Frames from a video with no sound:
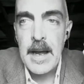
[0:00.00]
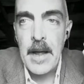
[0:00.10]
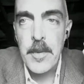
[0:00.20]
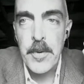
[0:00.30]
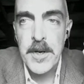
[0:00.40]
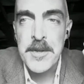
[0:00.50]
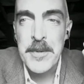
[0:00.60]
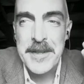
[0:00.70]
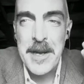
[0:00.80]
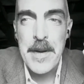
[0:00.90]
And the person
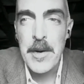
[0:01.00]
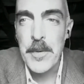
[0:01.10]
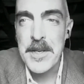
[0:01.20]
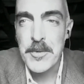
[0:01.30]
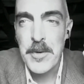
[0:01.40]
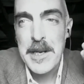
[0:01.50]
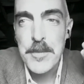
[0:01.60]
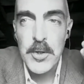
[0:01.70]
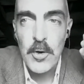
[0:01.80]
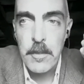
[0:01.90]
will come out with this really
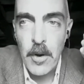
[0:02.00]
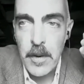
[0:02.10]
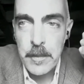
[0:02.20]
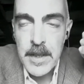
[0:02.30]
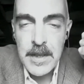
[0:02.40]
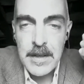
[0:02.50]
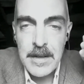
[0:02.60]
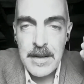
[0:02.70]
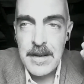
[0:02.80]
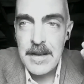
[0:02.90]
obscure poem.
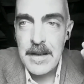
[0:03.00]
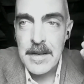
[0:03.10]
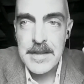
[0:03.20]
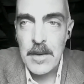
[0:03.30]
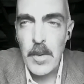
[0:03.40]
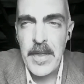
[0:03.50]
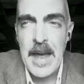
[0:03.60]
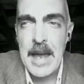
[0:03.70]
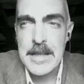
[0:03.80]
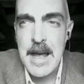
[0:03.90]
And they'll say, what the
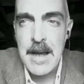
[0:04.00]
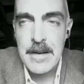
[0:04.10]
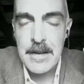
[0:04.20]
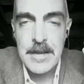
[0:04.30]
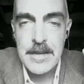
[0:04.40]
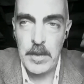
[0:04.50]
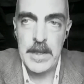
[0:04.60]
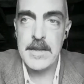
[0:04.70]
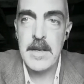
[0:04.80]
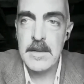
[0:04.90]
hell is that? And they'll say, well,
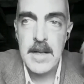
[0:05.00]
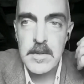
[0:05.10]
that's it.